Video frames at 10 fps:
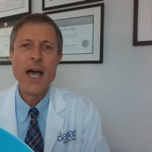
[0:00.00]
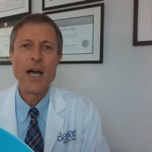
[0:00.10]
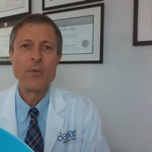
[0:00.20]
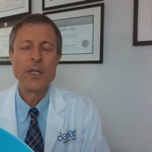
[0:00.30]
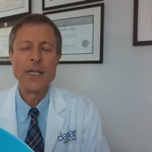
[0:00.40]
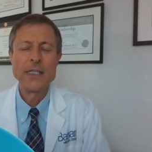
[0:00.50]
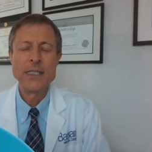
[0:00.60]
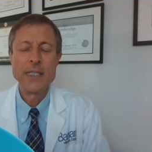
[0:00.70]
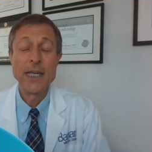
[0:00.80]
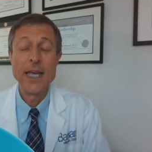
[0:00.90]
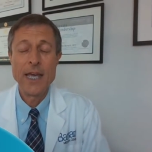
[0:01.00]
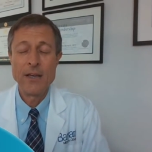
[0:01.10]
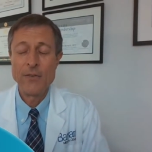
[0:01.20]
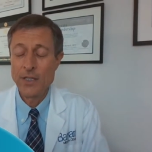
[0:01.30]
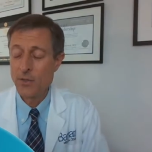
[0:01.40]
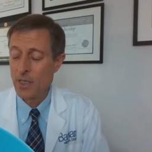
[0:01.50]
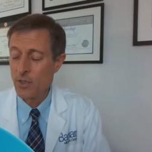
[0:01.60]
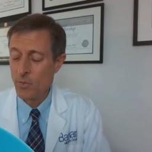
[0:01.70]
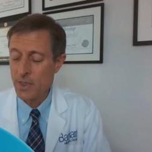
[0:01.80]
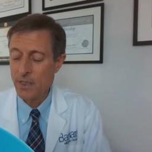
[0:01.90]
I would like to have, at the, at the
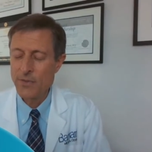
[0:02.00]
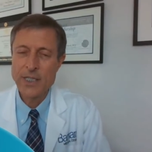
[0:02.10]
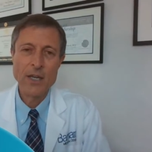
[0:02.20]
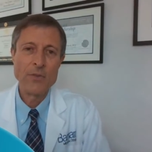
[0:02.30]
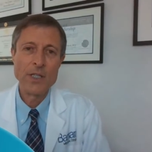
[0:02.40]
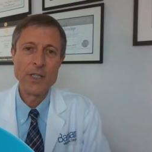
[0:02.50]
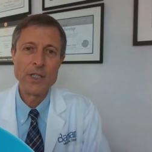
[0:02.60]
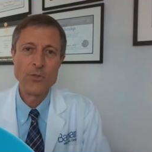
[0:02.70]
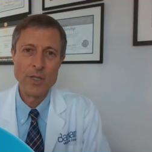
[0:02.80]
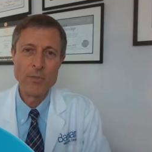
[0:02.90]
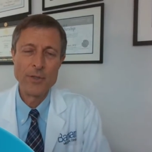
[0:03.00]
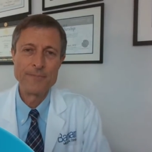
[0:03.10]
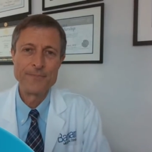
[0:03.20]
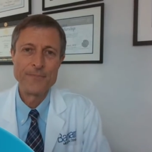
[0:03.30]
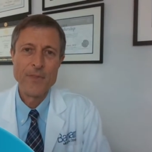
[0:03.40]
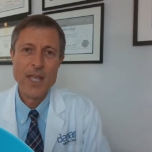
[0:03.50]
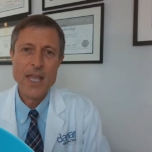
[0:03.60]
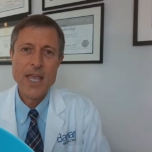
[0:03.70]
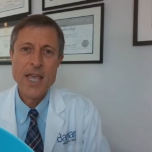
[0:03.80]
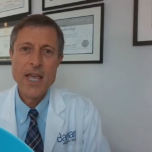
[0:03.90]
risk of sounding like a dreamer,
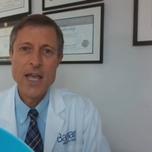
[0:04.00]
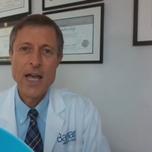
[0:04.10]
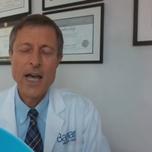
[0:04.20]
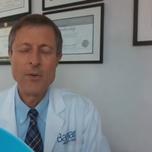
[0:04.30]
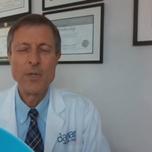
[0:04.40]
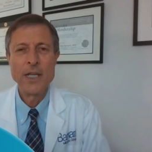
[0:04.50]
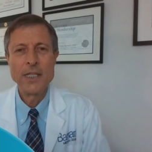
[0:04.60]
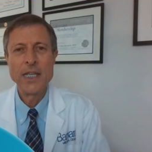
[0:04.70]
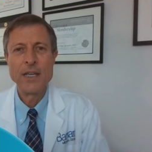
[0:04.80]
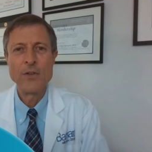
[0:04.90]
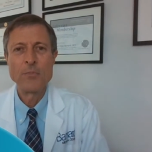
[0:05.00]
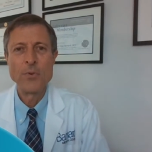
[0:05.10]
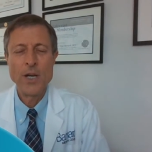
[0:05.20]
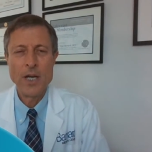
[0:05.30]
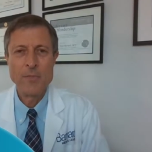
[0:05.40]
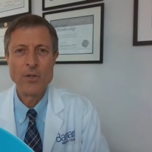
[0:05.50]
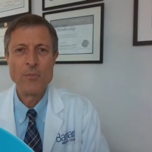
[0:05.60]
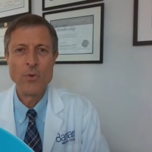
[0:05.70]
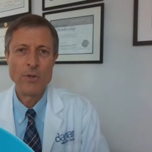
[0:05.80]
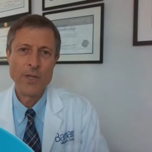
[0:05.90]
I would like to have our primary
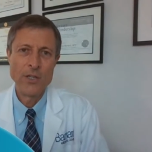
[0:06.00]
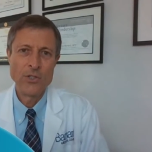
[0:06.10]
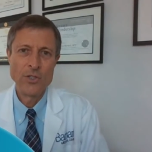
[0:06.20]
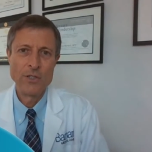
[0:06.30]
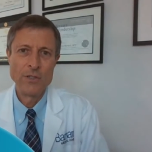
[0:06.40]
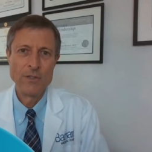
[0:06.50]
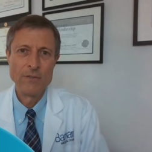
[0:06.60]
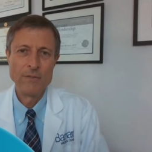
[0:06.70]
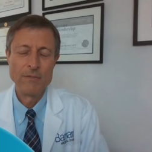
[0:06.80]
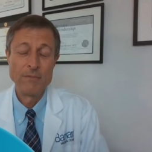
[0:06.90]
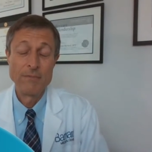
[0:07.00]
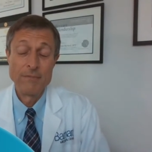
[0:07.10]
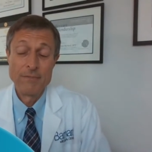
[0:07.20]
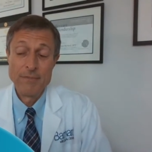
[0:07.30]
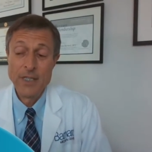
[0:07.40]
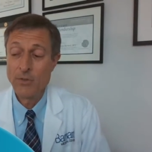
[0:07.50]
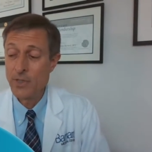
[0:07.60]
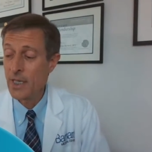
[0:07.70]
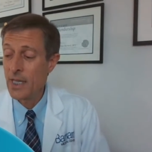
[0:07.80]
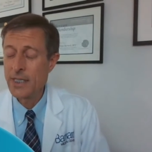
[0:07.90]
motivation here in the
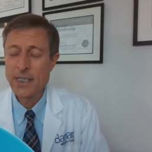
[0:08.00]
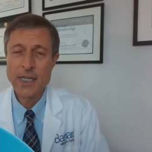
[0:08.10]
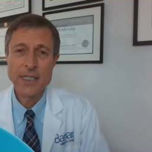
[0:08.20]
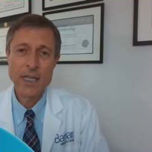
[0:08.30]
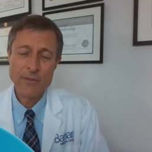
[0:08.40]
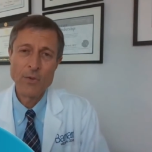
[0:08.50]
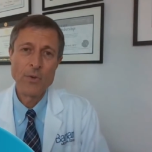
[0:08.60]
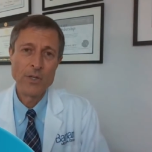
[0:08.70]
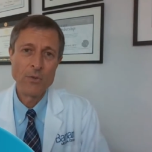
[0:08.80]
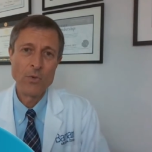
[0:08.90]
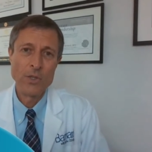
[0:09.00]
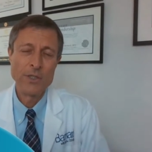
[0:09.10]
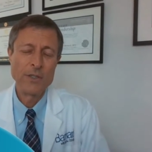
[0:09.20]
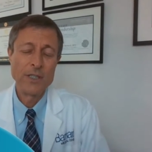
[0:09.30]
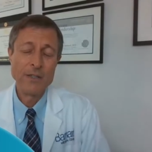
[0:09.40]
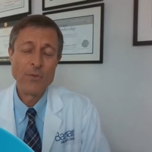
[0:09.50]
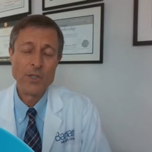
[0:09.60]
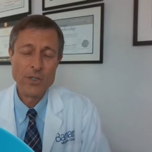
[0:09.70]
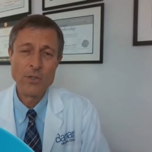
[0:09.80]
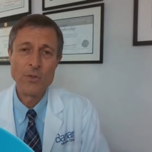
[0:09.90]
United States and everywhere in the world if we
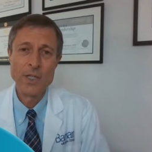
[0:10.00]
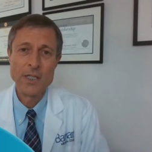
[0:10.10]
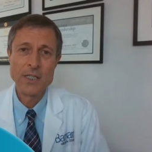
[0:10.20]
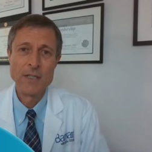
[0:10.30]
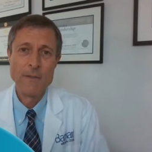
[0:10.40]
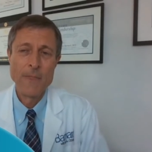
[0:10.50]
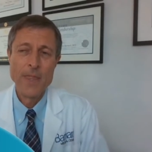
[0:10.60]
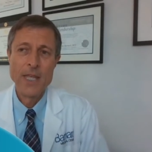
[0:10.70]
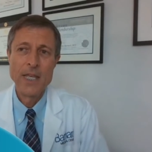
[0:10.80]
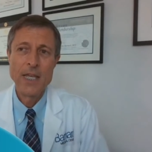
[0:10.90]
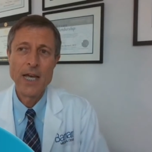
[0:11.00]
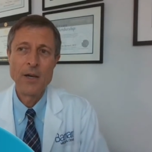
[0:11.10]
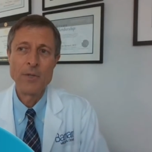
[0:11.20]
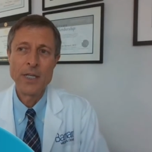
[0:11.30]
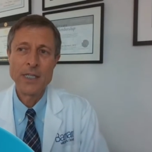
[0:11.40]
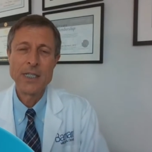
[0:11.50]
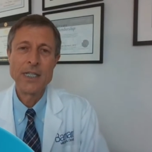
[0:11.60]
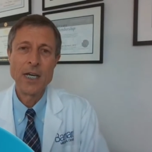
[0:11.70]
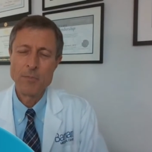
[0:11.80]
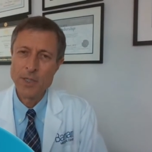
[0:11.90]
could do this. I would like it to
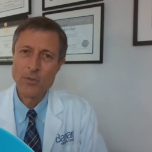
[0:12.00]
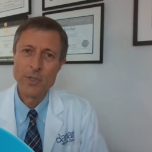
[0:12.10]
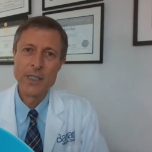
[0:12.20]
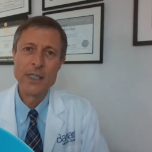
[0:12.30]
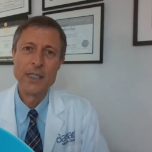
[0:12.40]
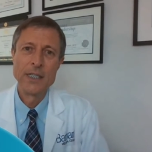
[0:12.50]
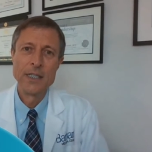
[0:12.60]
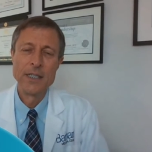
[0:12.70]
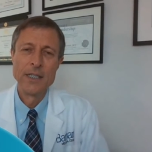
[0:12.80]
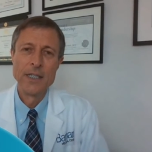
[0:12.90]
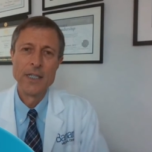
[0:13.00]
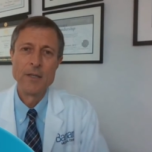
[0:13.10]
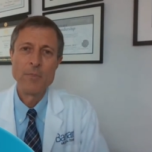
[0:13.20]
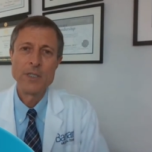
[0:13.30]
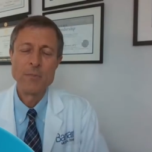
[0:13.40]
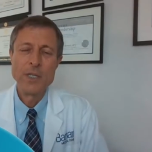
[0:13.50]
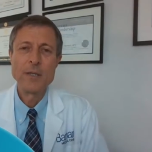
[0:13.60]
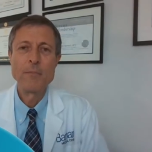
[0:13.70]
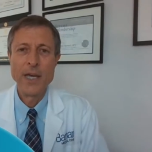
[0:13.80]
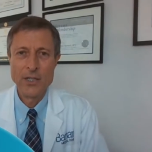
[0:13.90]
not be greed, but to be
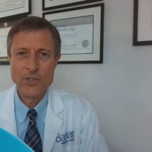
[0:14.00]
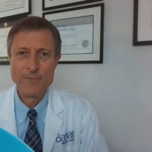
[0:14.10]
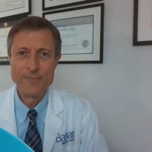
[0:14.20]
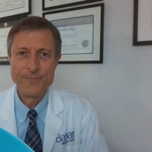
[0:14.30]
compassion.